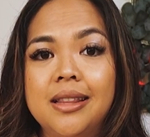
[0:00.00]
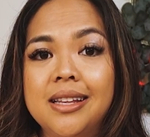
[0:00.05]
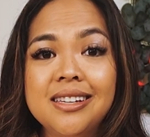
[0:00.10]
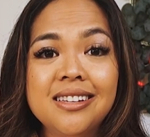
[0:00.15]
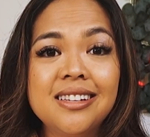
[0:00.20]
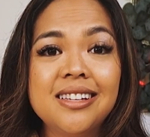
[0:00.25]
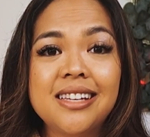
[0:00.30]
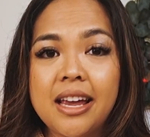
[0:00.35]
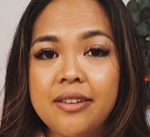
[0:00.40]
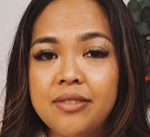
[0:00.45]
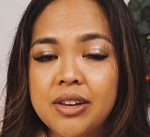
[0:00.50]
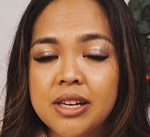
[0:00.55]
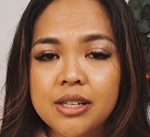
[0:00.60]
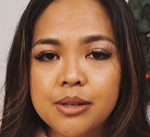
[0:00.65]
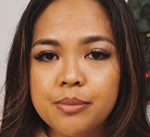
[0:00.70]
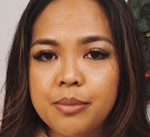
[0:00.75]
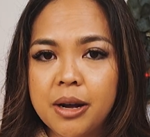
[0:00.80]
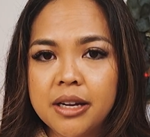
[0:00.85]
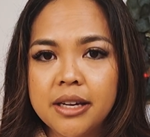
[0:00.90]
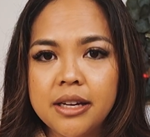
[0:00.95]
This savings
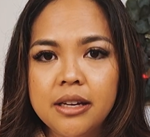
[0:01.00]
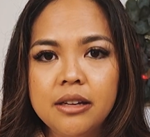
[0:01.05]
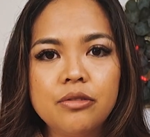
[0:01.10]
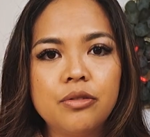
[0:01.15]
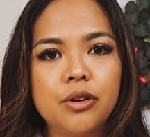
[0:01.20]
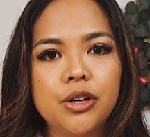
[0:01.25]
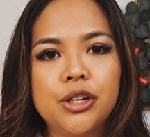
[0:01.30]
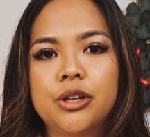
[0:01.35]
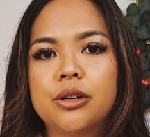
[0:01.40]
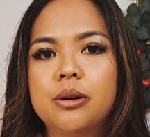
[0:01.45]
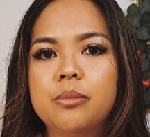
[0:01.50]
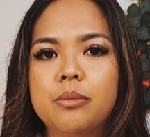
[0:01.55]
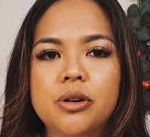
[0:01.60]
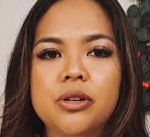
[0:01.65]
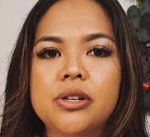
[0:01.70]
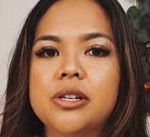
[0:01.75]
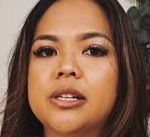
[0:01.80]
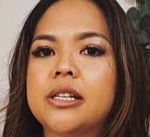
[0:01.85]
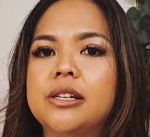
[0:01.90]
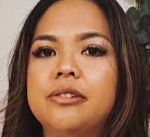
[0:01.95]
bucket for your
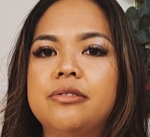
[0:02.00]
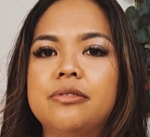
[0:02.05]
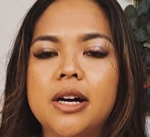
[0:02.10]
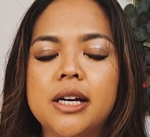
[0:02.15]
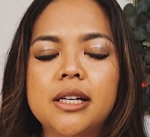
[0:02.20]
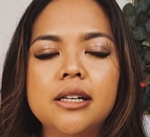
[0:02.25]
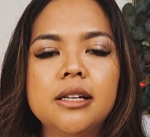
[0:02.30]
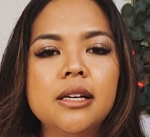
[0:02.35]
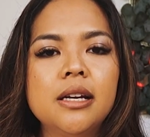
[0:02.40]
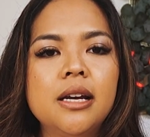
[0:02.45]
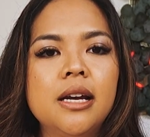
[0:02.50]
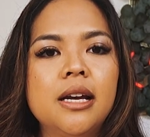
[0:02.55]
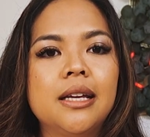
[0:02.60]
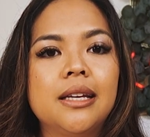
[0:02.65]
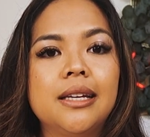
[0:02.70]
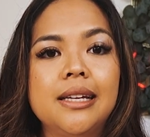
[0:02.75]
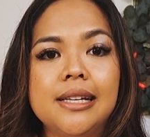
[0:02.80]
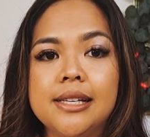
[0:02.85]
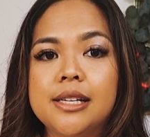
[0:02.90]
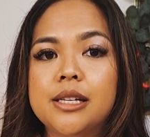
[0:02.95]
emergency fund
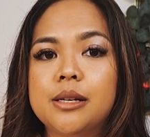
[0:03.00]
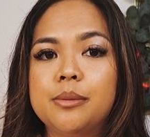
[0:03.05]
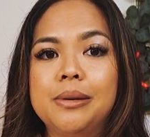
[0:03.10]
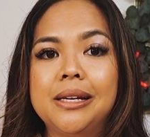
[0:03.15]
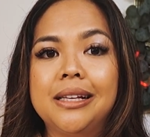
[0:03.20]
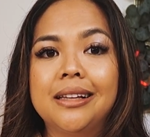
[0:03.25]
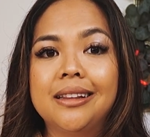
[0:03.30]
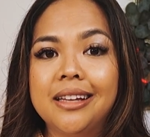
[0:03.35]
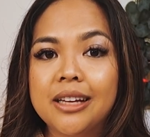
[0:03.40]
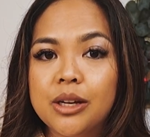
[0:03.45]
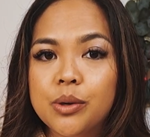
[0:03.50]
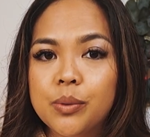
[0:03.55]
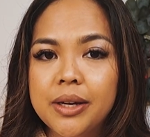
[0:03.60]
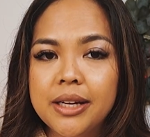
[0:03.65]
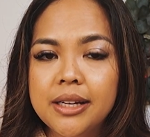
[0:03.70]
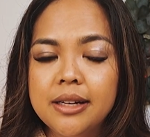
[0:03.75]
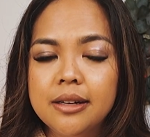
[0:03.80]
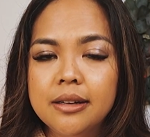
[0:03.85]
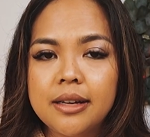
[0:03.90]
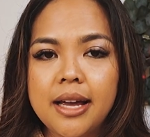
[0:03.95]
needs to be
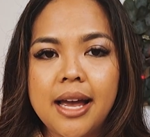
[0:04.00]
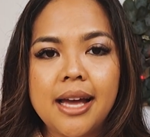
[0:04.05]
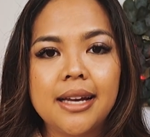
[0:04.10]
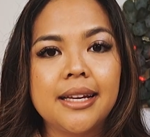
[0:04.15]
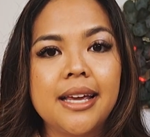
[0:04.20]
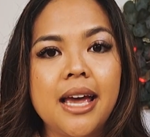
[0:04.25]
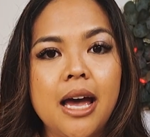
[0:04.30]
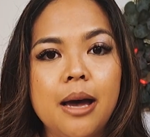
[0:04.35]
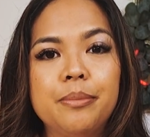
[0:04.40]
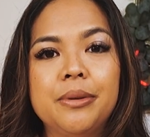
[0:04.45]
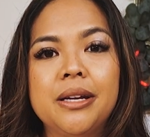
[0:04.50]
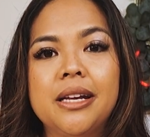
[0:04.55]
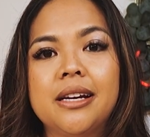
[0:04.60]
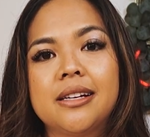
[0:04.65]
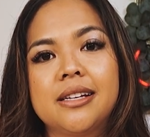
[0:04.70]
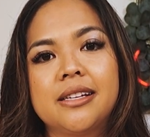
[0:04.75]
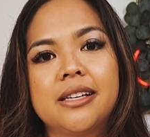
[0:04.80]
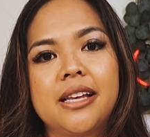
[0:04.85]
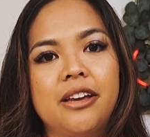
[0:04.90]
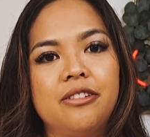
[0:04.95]
liquid and kept in
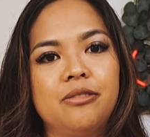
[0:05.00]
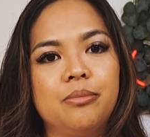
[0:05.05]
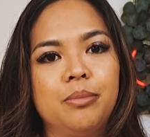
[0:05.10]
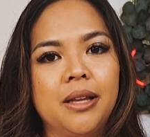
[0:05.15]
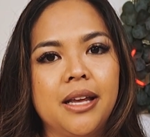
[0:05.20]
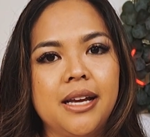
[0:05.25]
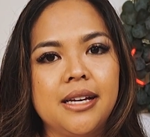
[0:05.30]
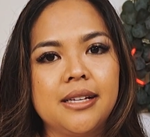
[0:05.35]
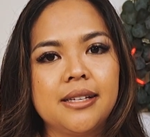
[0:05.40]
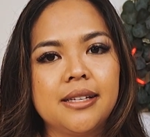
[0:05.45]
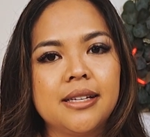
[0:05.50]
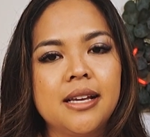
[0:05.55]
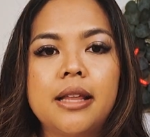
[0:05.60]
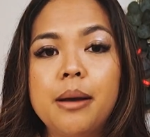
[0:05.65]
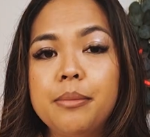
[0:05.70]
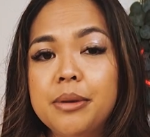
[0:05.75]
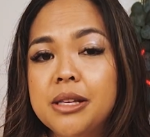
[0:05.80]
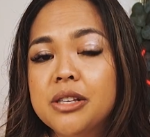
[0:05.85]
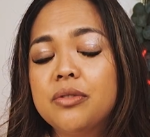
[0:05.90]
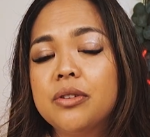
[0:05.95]
a safe place.
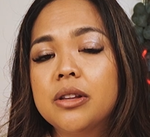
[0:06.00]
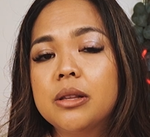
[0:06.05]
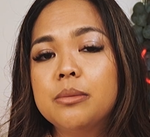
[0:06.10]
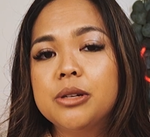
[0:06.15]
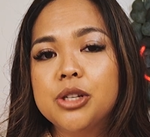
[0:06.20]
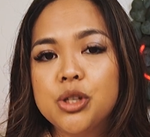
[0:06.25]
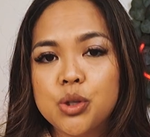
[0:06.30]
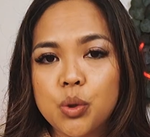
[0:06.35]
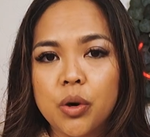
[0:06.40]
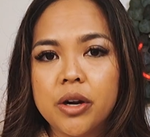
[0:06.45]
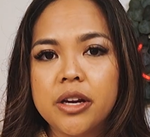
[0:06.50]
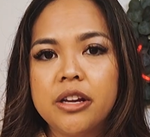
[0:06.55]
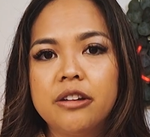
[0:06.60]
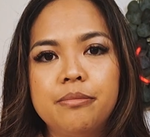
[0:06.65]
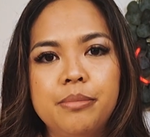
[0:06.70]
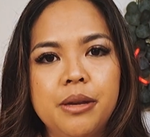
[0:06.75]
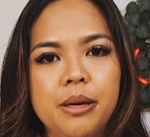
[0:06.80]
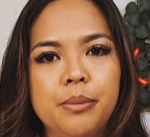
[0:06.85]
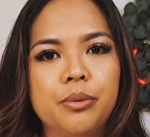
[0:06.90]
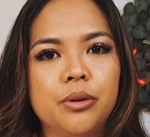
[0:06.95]
That means for the majority
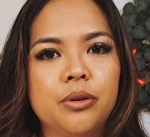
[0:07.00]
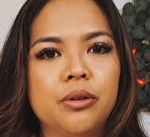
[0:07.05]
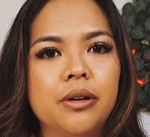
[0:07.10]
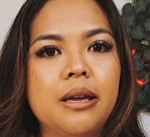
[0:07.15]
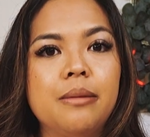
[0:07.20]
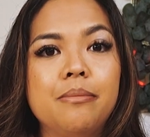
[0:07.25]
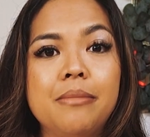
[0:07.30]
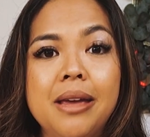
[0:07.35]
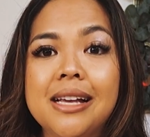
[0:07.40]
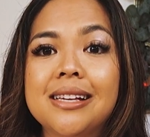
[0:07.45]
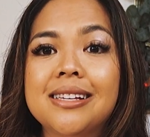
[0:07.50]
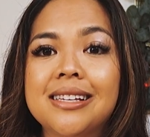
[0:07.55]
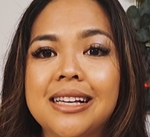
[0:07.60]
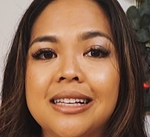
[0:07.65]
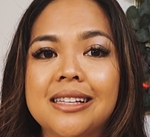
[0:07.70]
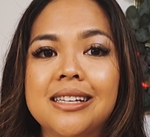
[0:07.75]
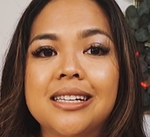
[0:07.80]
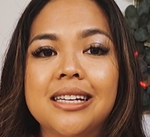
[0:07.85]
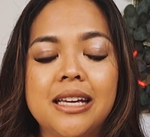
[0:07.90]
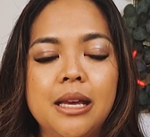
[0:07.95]
of people, it makes
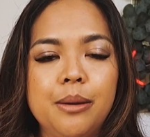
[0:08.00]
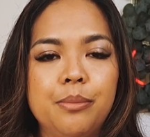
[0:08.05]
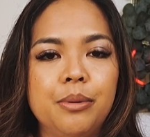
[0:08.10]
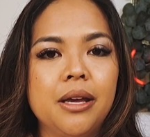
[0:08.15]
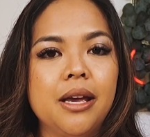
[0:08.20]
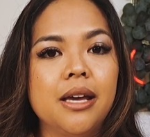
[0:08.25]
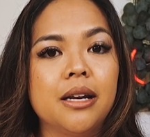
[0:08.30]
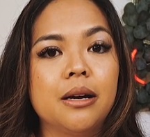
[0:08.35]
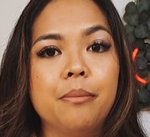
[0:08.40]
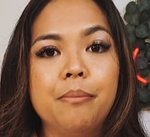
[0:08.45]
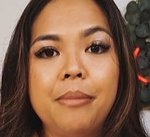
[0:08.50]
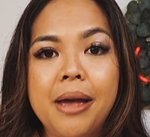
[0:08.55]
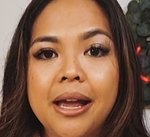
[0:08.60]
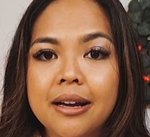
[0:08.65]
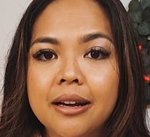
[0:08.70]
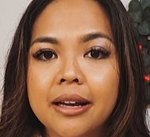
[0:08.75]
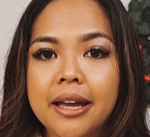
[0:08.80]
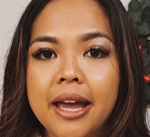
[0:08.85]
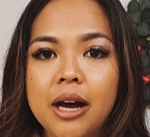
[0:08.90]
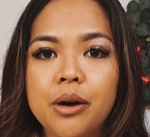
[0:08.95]
sense to keep it in a bank
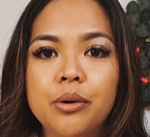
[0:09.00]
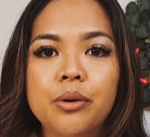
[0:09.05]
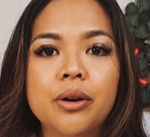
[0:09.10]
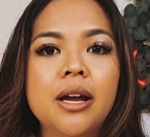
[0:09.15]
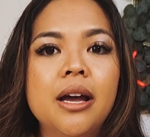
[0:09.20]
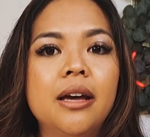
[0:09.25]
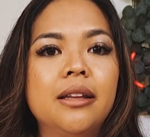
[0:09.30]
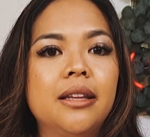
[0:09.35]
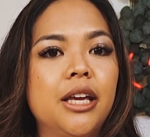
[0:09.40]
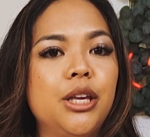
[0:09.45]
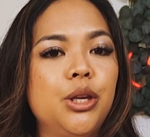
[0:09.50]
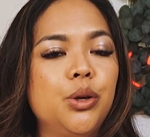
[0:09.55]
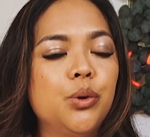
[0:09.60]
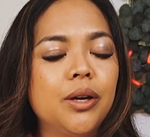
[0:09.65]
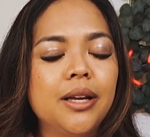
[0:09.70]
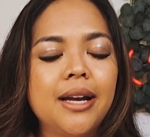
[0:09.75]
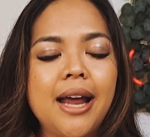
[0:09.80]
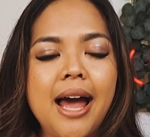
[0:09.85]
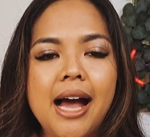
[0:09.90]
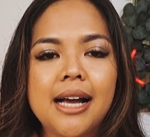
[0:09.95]
account that you
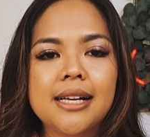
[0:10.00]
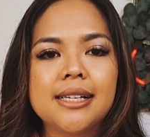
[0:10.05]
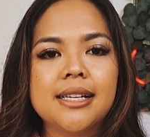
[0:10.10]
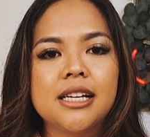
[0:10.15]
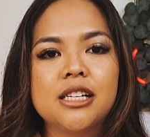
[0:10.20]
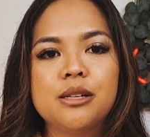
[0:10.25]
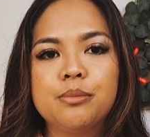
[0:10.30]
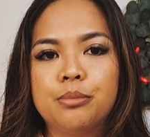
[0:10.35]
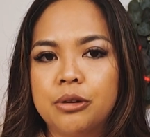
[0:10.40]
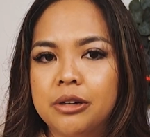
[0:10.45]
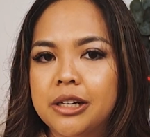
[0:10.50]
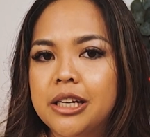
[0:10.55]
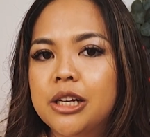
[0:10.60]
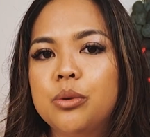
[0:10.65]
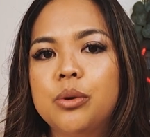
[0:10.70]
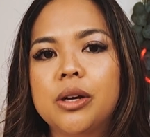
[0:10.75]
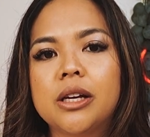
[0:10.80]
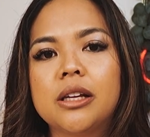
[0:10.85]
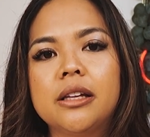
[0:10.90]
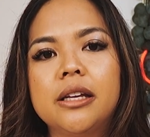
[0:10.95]
can access pretty
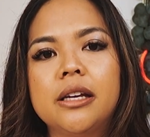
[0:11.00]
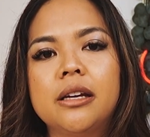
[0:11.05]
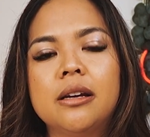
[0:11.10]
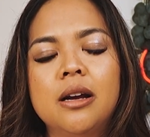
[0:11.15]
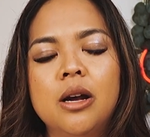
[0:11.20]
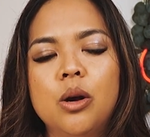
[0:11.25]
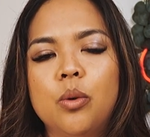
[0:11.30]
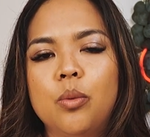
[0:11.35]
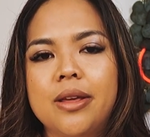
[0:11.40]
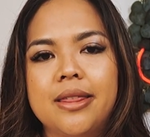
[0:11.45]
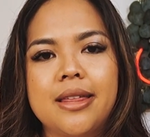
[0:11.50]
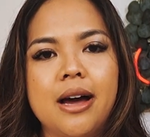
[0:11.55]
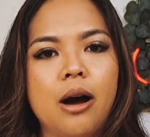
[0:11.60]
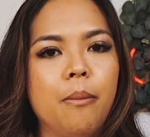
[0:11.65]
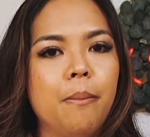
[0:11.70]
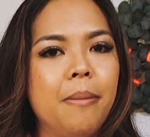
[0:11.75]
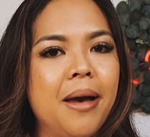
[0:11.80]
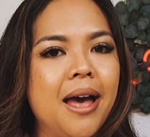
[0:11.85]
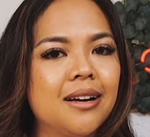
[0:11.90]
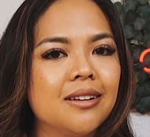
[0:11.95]
quickly
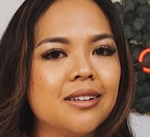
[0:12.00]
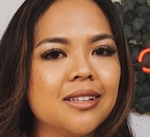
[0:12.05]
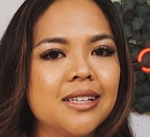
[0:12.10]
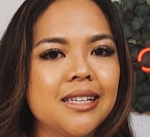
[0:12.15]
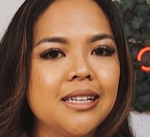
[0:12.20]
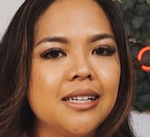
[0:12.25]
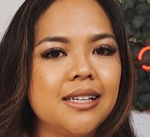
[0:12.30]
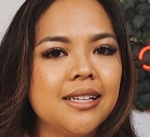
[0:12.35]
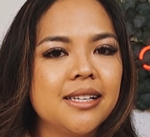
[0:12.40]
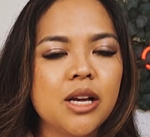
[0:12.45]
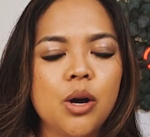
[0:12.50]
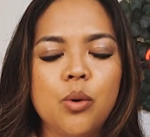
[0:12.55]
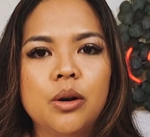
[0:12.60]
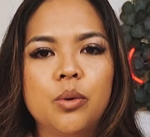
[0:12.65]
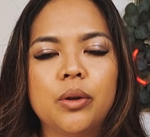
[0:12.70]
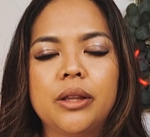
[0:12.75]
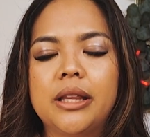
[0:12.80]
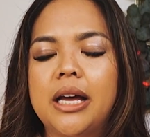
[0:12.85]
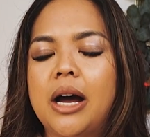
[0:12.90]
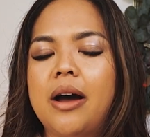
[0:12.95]
without penalties,
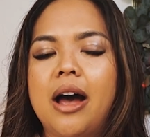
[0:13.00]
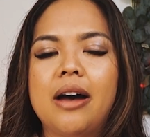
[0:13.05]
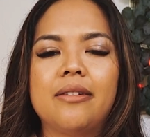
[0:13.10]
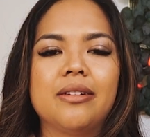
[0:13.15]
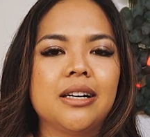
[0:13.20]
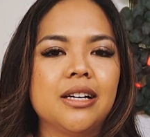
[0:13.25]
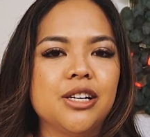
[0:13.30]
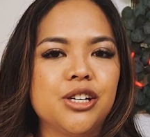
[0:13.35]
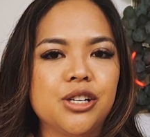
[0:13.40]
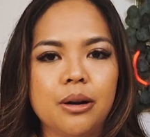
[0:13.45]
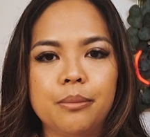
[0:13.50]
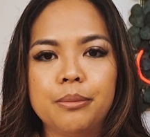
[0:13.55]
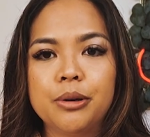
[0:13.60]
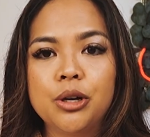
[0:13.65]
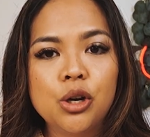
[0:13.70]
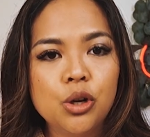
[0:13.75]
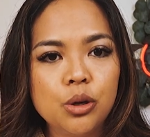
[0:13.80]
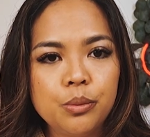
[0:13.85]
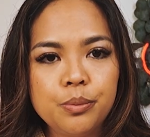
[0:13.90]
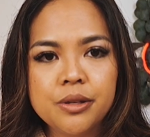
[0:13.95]
without having to jump
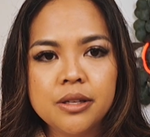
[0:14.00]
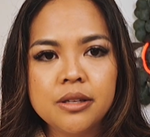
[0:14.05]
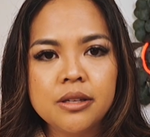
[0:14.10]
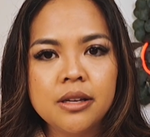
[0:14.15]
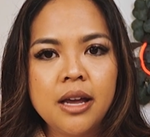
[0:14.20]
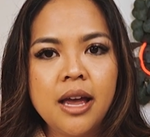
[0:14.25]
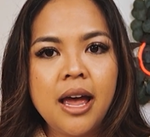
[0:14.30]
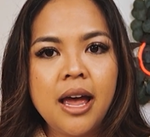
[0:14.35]
hoops,